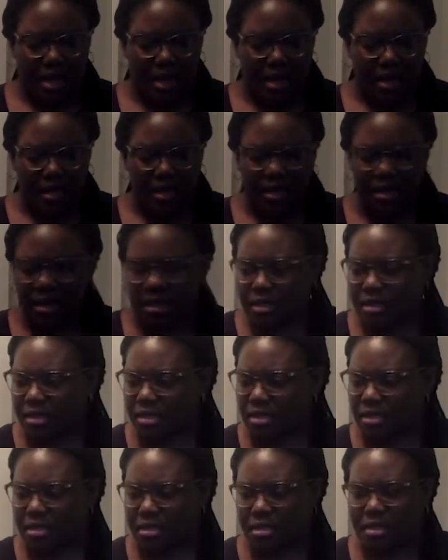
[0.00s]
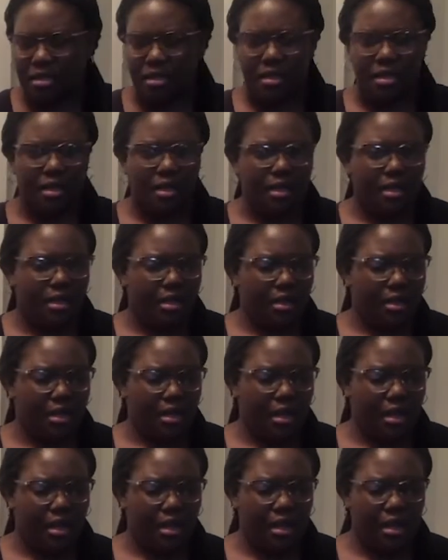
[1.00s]
Look,
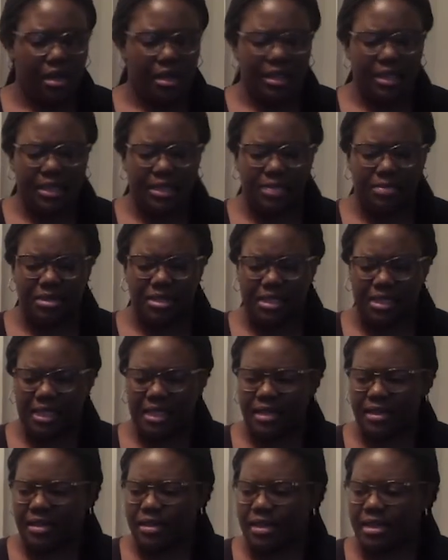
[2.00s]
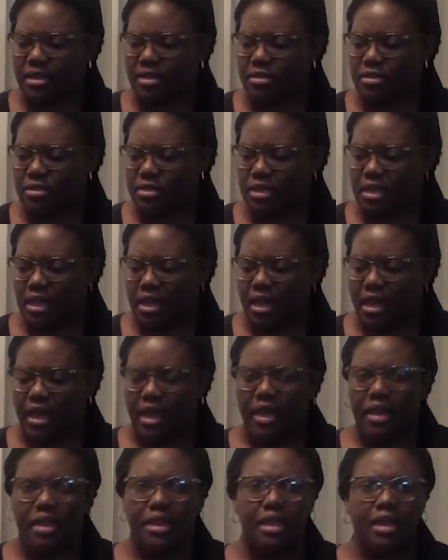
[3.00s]
all these materials,
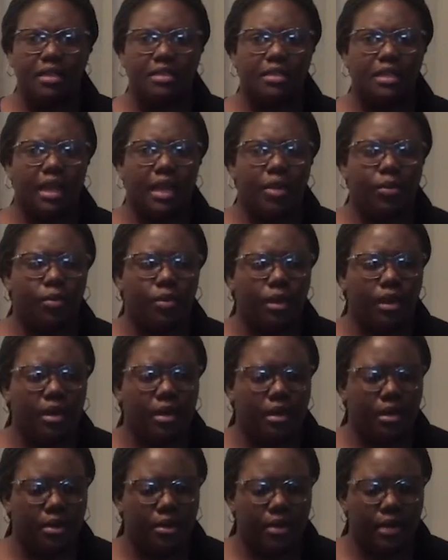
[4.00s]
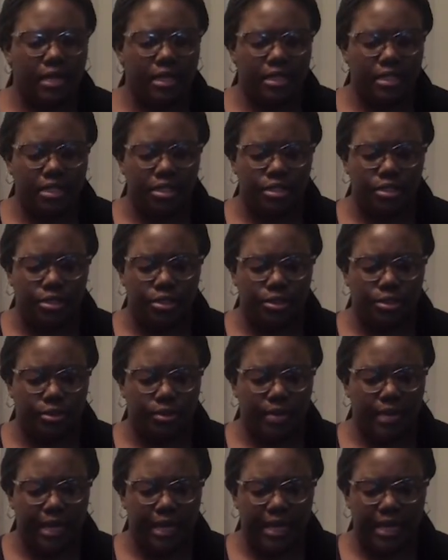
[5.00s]
it looks like we're going to
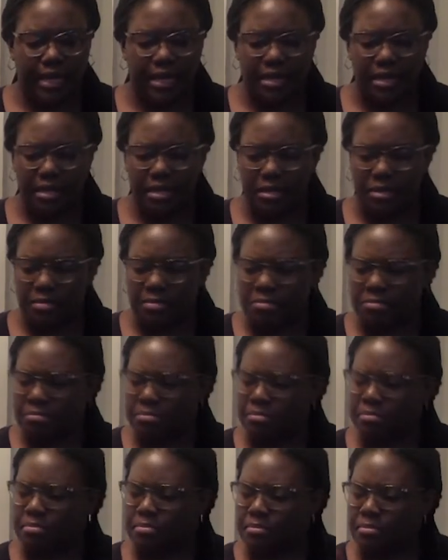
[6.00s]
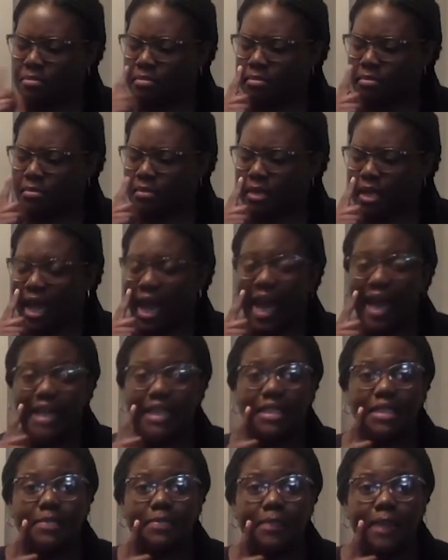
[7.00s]
do an
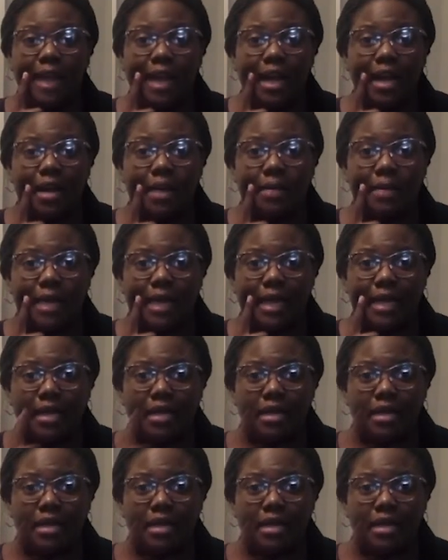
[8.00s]
experiment.